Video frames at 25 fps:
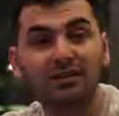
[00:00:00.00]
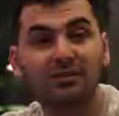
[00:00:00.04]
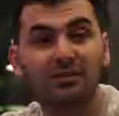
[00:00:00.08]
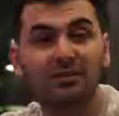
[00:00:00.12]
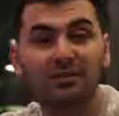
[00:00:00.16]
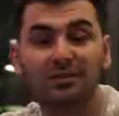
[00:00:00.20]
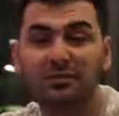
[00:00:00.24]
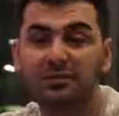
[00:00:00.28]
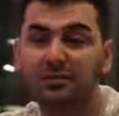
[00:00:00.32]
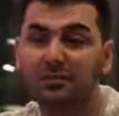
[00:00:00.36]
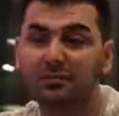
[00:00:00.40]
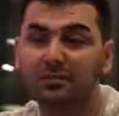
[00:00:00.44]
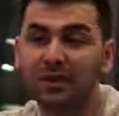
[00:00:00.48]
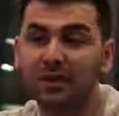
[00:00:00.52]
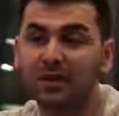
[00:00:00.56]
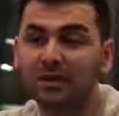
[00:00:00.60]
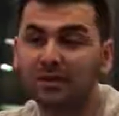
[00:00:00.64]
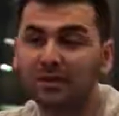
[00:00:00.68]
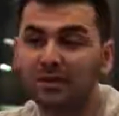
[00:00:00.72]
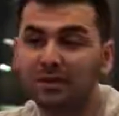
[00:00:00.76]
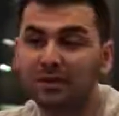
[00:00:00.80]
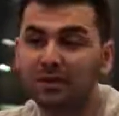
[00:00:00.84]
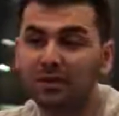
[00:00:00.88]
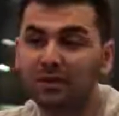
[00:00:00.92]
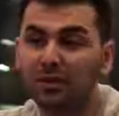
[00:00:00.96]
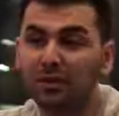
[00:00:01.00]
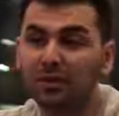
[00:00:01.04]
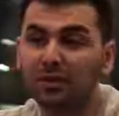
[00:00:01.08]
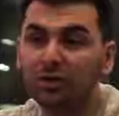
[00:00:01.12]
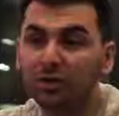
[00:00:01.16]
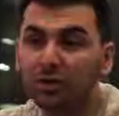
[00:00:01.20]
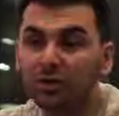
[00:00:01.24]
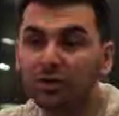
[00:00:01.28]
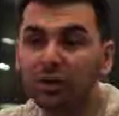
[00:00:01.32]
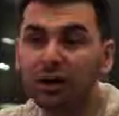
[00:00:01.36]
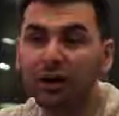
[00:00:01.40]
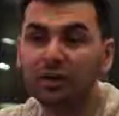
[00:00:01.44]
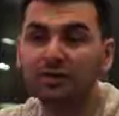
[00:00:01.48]
So basically all
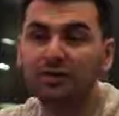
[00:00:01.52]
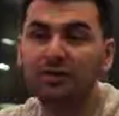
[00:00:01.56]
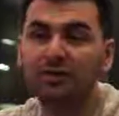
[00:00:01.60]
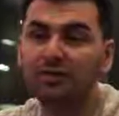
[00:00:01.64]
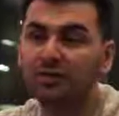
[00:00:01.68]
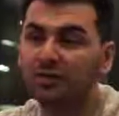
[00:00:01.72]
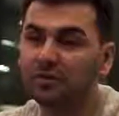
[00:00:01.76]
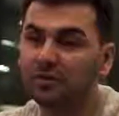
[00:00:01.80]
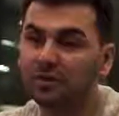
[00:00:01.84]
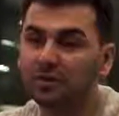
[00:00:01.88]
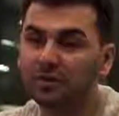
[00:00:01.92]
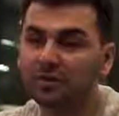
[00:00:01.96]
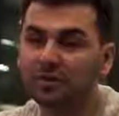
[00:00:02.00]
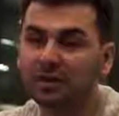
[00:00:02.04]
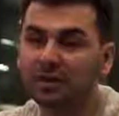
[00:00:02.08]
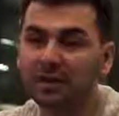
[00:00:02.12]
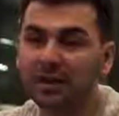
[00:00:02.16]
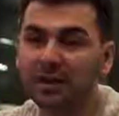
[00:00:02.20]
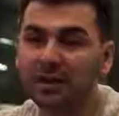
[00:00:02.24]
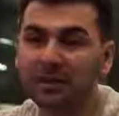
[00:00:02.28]
you have to do is